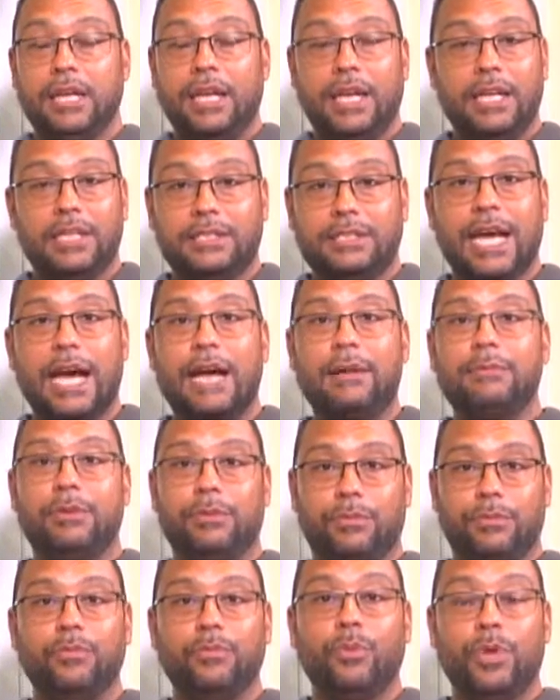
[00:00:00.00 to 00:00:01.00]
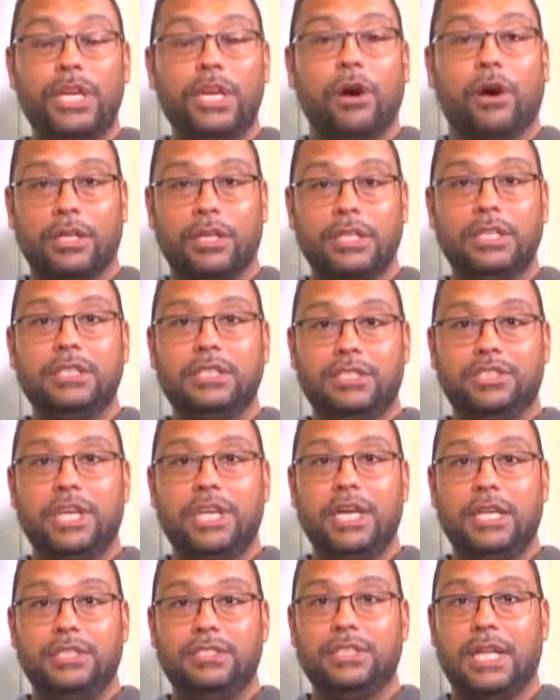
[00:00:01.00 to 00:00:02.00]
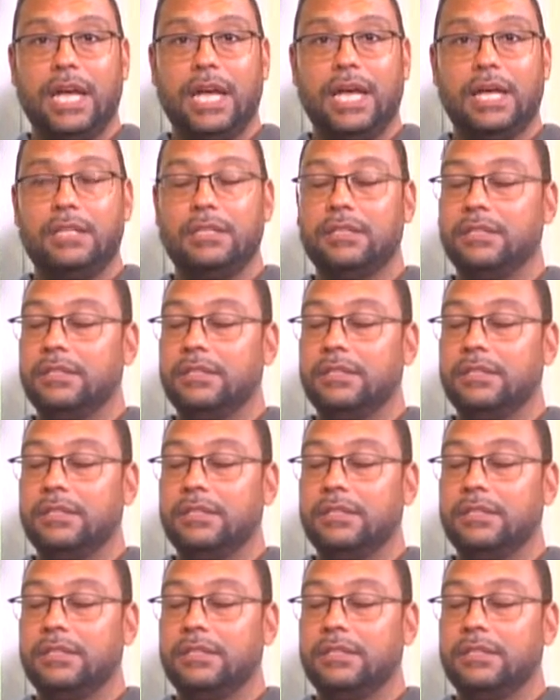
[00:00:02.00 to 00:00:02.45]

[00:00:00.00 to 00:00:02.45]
And it's time that we all need to change that.